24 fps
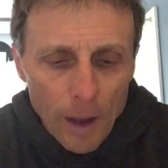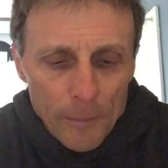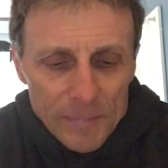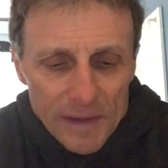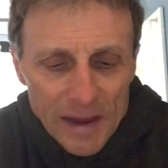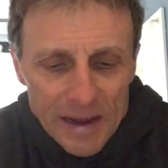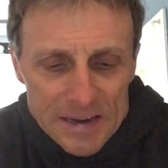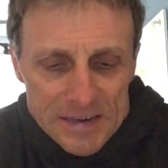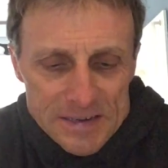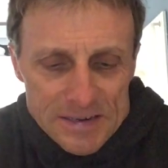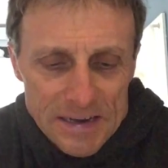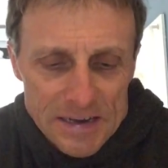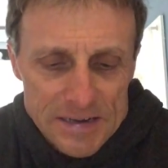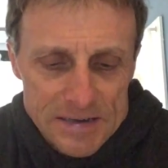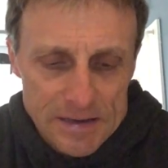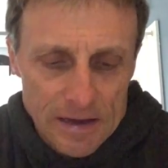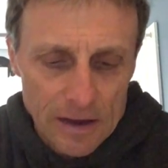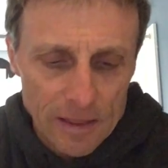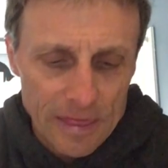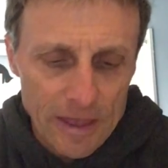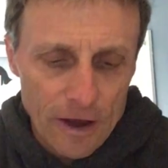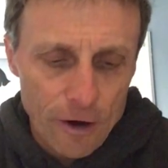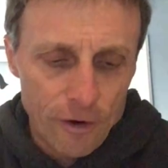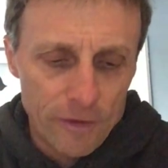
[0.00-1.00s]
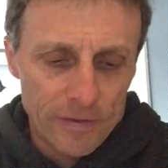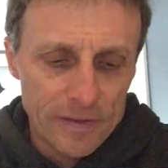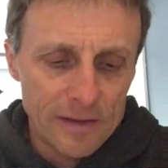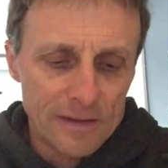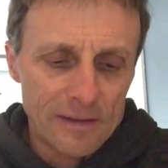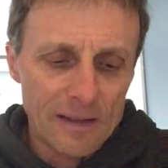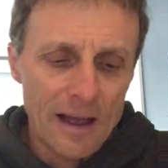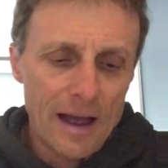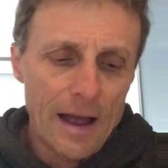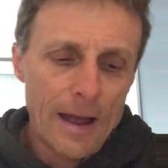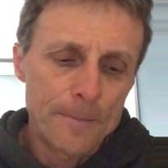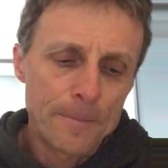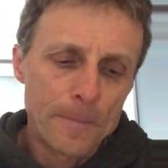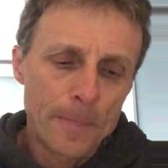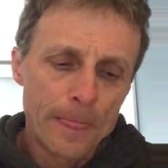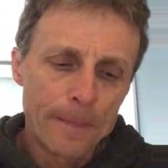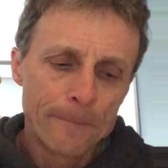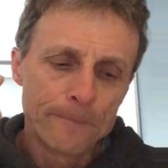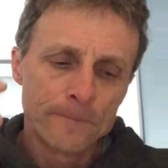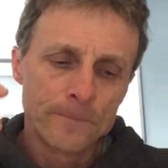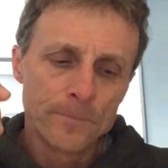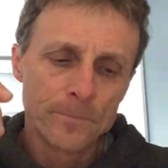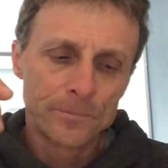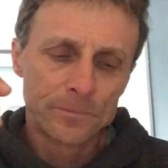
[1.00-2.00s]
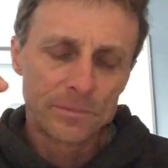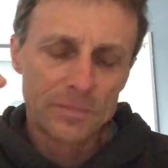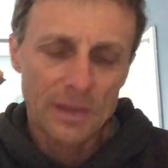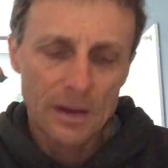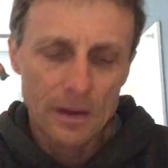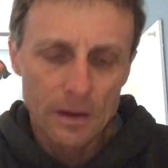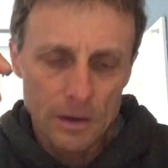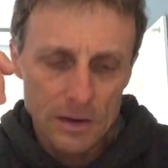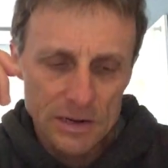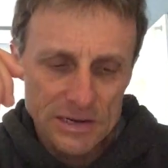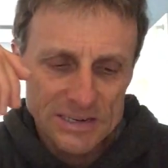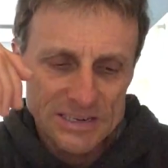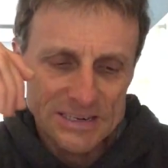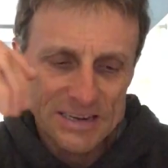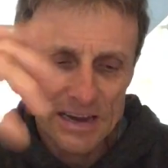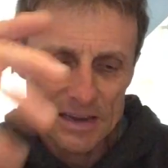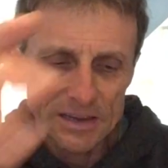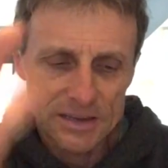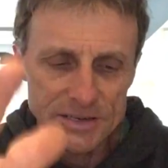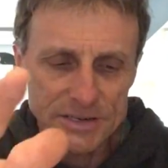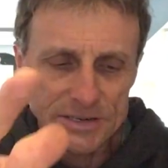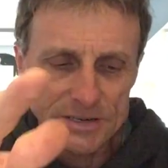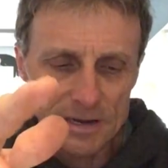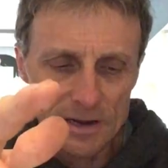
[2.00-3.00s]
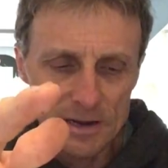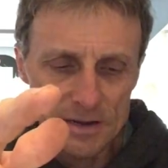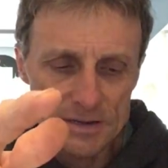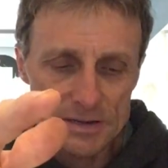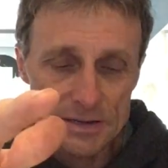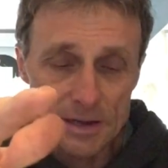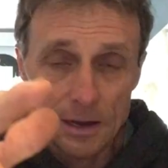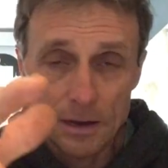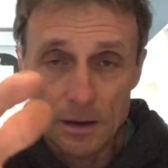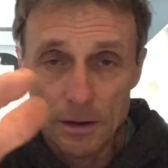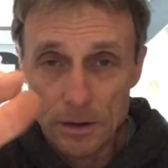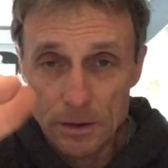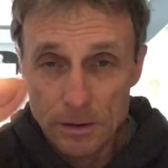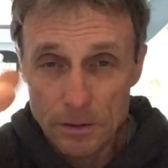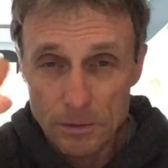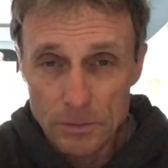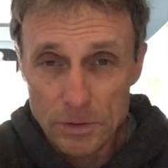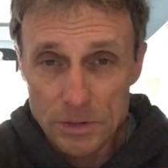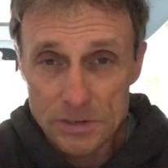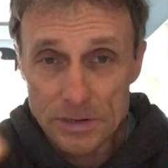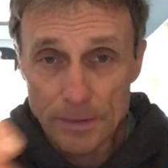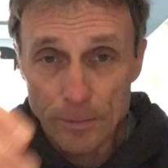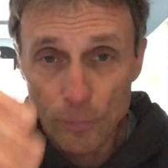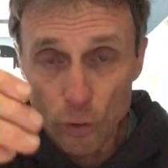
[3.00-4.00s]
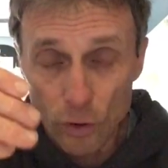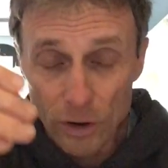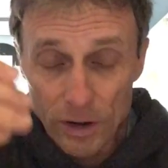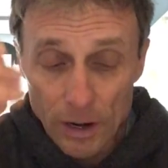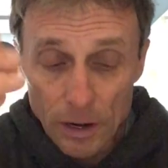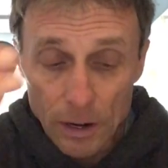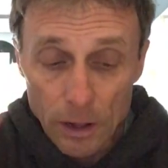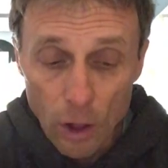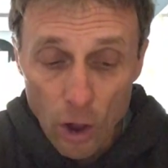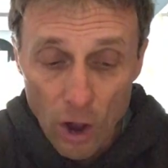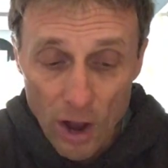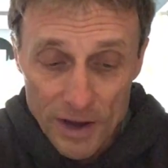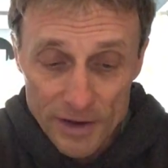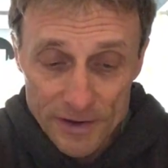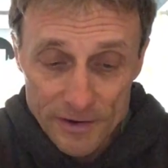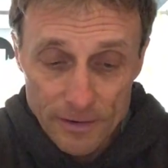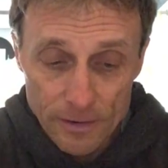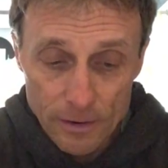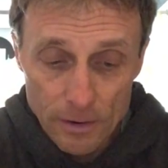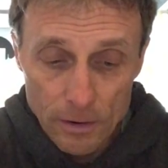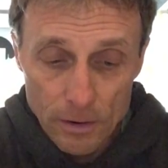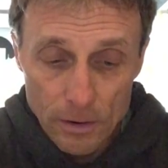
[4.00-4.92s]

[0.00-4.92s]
existed there at the time, since is the subordinate clause.